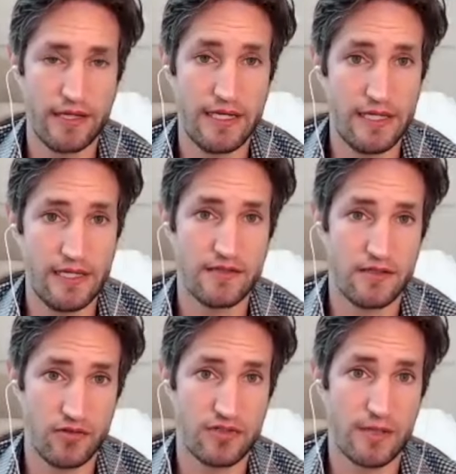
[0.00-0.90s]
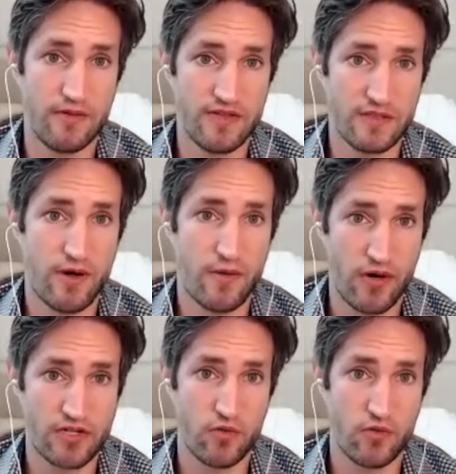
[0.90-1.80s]
He needed to do some of his
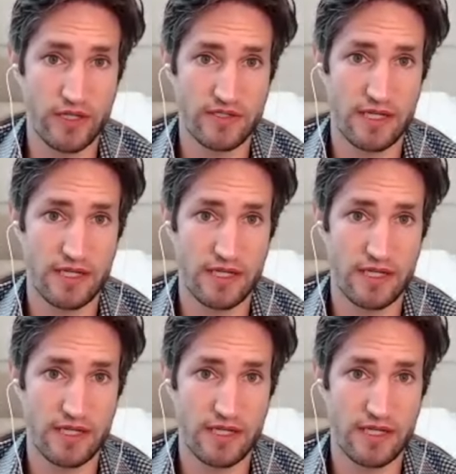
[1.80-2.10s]
preparation once the